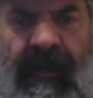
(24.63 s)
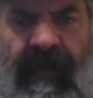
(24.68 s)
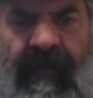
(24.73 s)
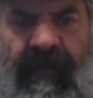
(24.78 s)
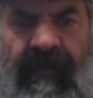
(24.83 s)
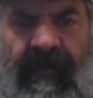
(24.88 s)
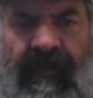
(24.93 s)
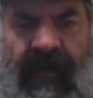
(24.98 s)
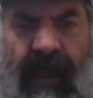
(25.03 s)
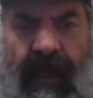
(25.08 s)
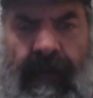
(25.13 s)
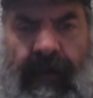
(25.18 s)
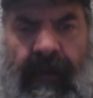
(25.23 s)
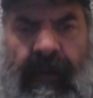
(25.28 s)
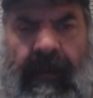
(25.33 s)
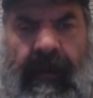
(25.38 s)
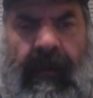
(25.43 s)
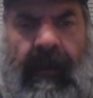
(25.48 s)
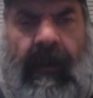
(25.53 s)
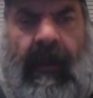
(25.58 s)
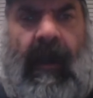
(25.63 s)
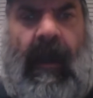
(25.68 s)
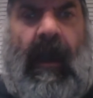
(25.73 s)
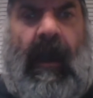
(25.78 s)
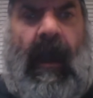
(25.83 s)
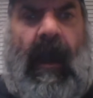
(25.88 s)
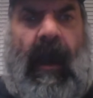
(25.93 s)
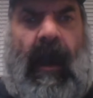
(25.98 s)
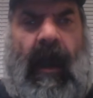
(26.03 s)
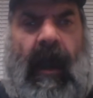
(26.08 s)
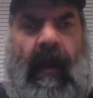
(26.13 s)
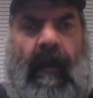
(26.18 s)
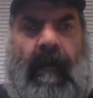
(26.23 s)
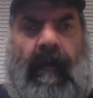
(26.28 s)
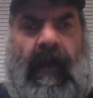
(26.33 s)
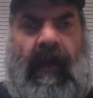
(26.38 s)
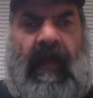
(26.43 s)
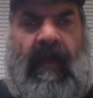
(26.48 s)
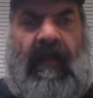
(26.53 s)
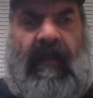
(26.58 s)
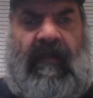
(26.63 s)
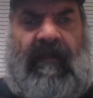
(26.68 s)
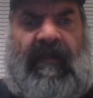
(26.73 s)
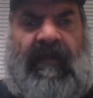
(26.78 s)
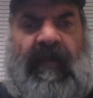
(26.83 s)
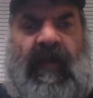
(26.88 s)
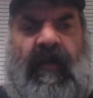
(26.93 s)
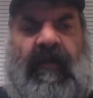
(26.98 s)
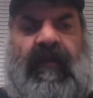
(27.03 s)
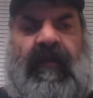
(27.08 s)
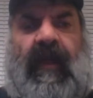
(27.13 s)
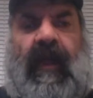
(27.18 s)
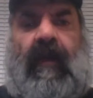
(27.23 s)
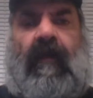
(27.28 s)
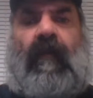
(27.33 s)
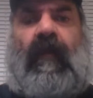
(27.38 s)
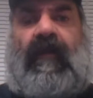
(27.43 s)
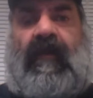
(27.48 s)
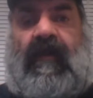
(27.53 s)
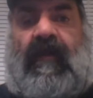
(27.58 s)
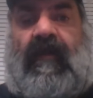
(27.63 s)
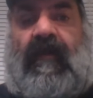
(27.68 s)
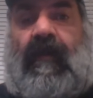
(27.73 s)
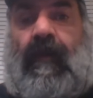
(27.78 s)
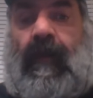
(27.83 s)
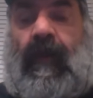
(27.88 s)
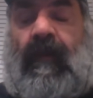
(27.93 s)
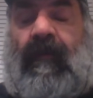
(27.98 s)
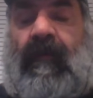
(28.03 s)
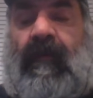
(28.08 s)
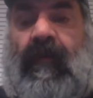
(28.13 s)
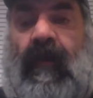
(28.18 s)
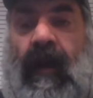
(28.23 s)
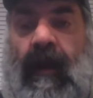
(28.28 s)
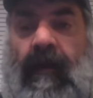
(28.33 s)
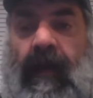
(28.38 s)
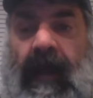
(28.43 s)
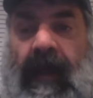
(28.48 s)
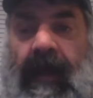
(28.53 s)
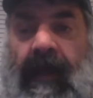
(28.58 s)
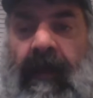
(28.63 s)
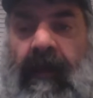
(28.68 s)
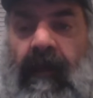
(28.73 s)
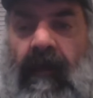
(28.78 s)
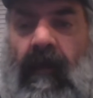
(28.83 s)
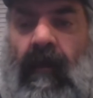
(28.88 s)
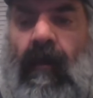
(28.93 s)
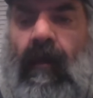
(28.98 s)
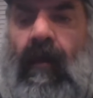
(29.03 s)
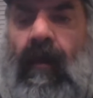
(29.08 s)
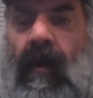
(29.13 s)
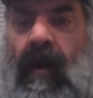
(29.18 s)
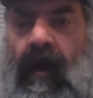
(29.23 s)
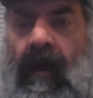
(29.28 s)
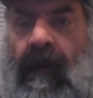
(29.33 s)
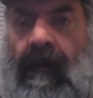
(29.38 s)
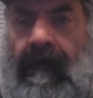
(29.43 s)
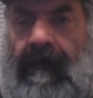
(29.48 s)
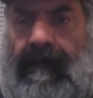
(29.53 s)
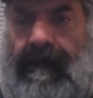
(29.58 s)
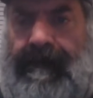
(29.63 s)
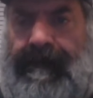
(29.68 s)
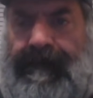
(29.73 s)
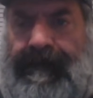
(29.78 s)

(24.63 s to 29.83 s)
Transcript: things have happened. Um, the first thing, which is the most troubling or